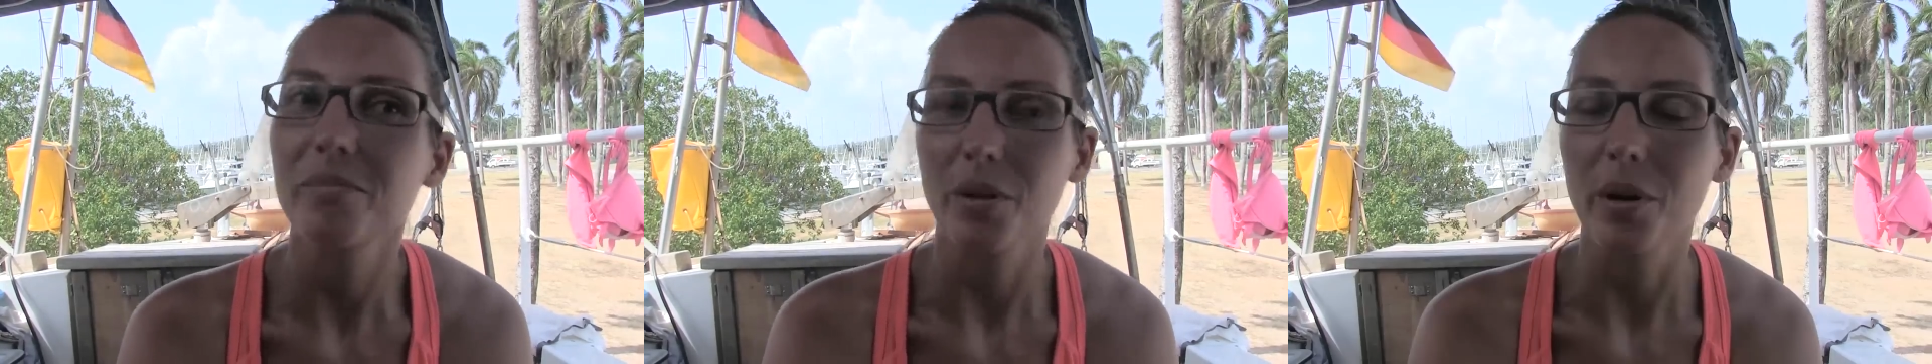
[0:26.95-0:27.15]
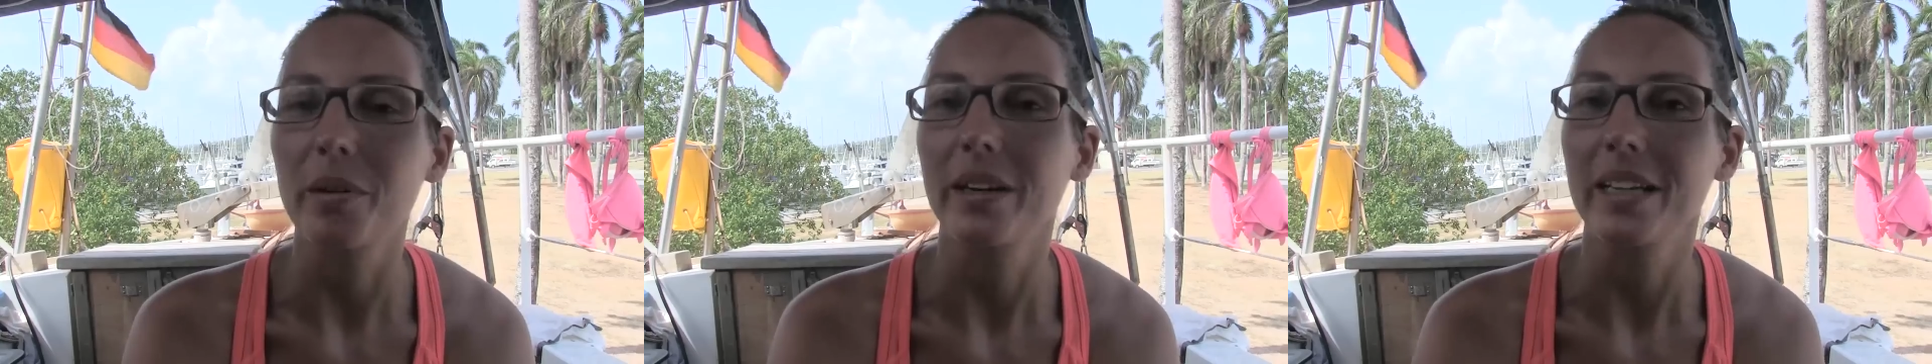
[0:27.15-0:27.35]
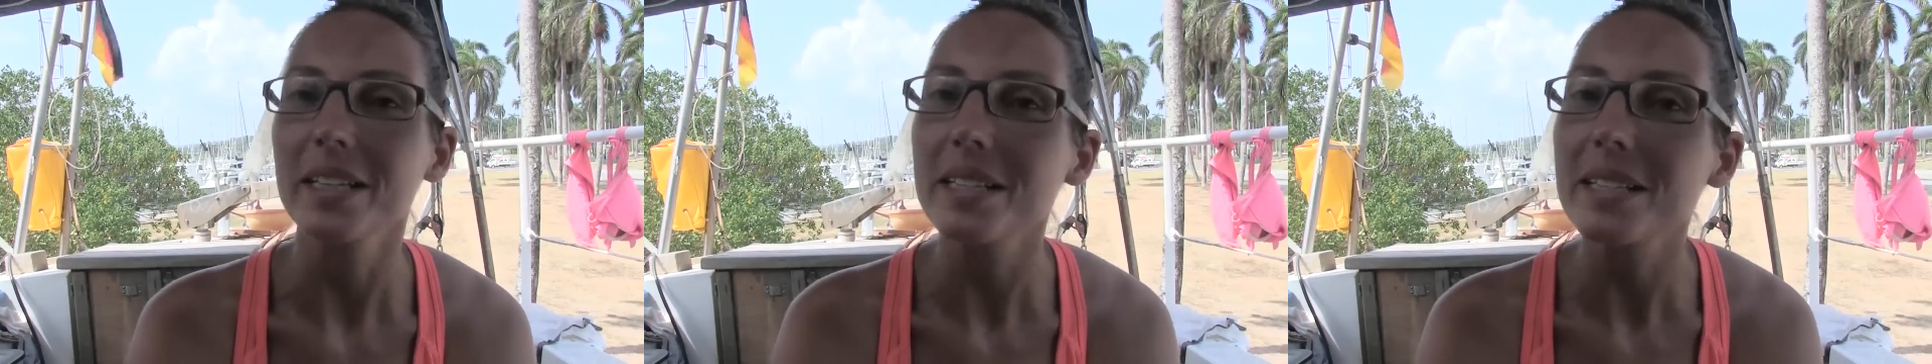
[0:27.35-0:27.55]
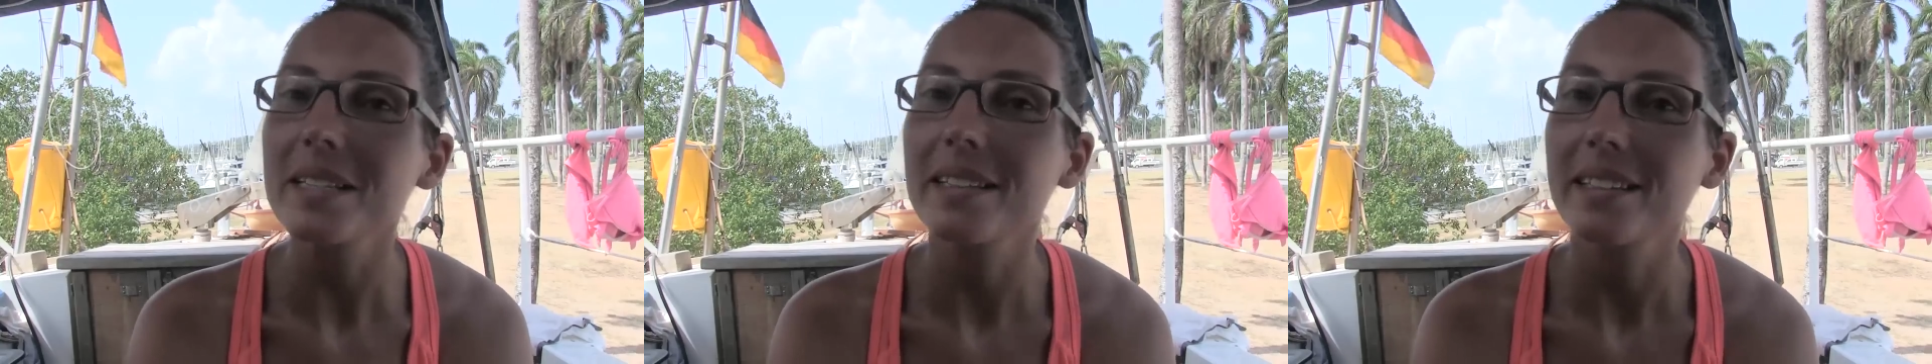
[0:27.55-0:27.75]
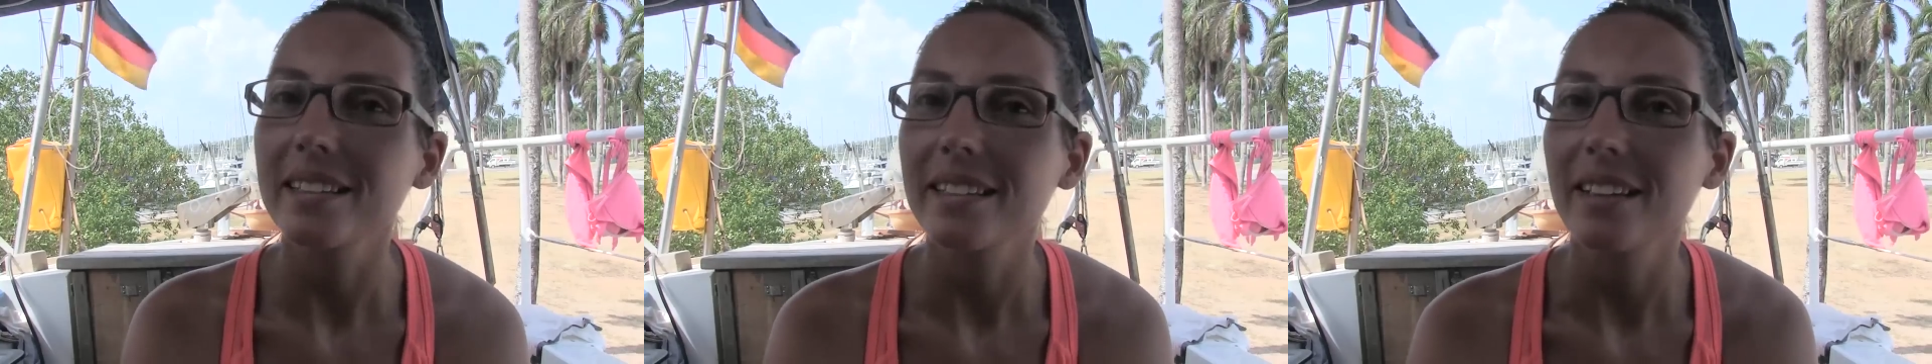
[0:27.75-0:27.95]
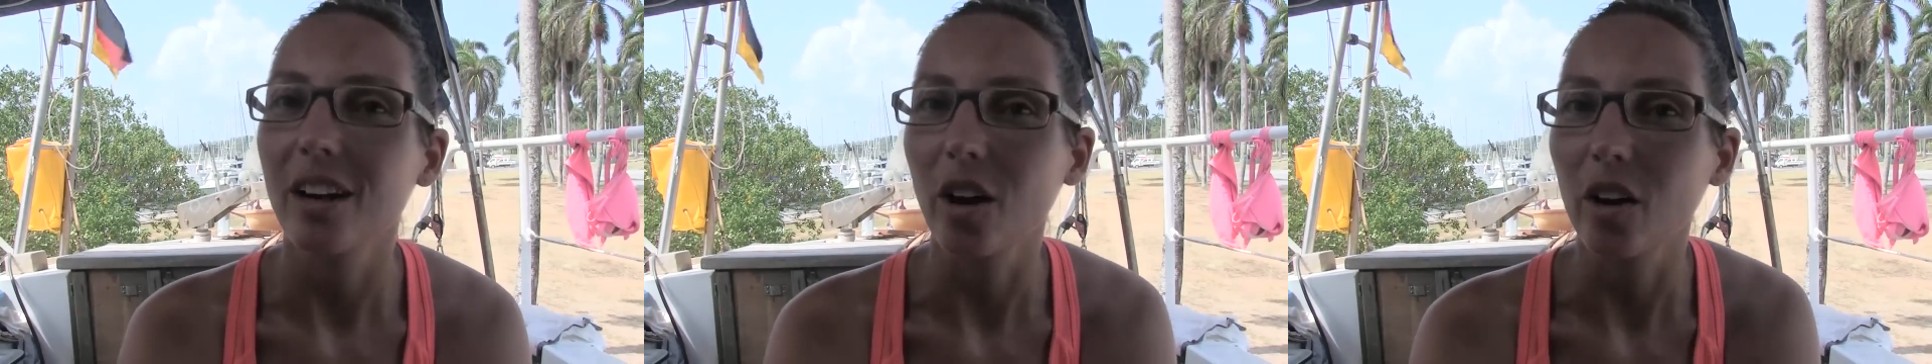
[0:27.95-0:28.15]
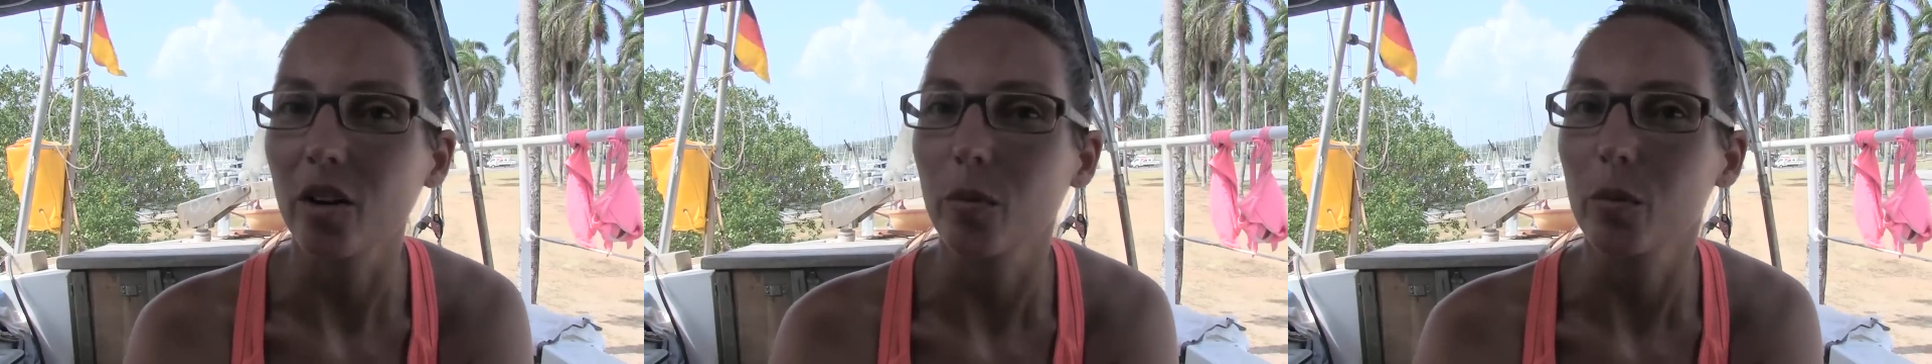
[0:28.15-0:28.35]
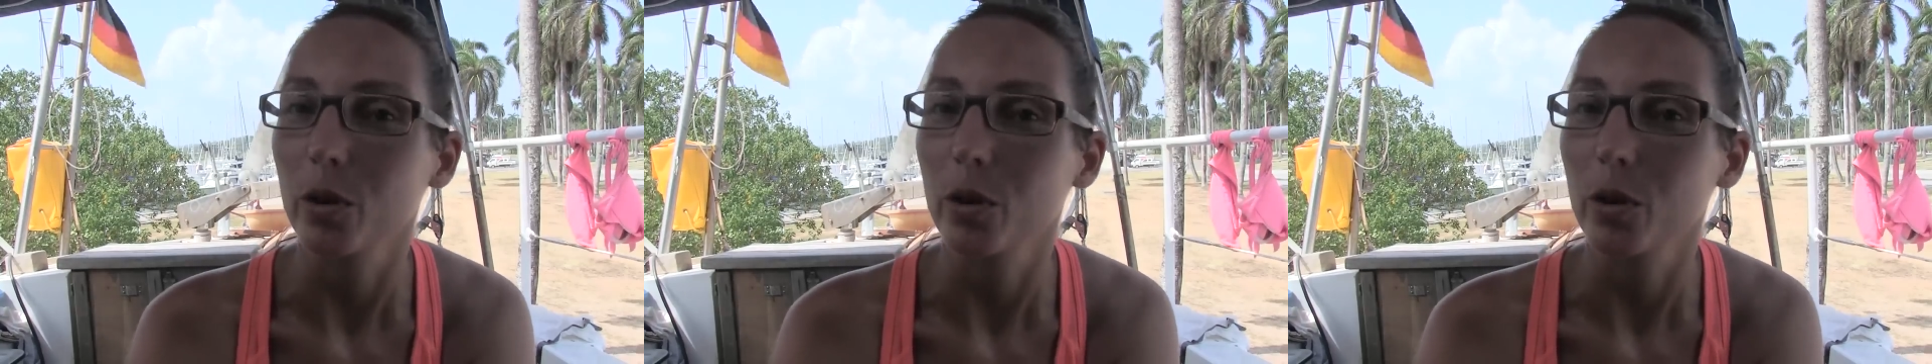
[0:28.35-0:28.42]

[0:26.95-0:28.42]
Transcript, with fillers: progress on the